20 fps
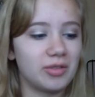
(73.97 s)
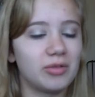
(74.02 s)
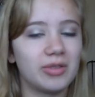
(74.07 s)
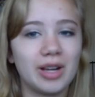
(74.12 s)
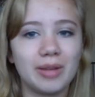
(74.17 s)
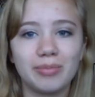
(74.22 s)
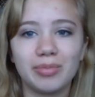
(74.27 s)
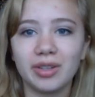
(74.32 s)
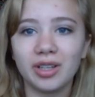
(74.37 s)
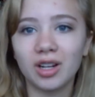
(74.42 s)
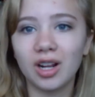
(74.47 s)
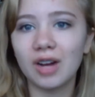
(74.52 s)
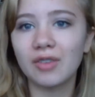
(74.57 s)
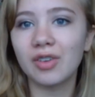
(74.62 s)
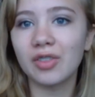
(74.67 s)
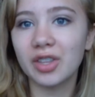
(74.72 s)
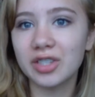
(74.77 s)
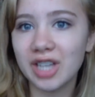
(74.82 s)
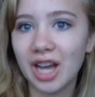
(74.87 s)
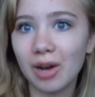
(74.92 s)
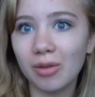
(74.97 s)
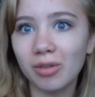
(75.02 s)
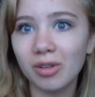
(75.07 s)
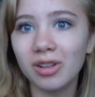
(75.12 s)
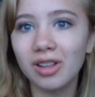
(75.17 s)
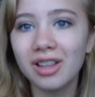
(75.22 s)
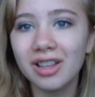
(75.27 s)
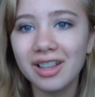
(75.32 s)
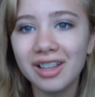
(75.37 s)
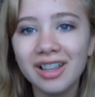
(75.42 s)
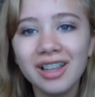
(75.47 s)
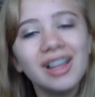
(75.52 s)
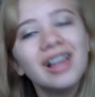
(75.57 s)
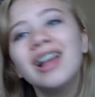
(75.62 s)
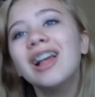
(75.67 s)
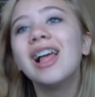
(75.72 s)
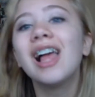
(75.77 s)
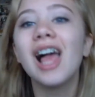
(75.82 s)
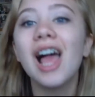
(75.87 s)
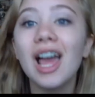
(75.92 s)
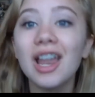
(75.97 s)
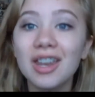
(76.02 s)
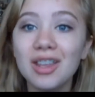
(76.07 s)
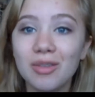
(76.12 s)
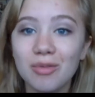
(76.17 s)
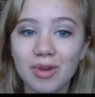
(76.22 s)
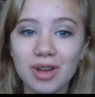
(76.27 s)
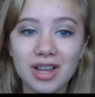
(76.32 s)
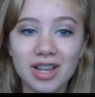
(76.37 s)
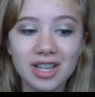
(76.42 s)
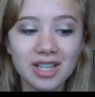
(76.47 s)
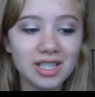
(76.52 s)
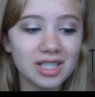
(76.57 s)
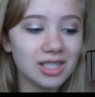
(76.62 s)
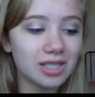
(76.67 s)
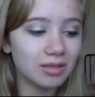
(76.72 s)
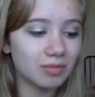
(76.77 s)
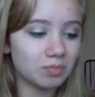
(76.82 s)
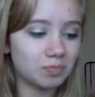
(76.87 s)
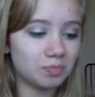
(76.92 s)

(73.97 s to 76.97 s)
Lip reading: wiping it off on the towel. Anyways,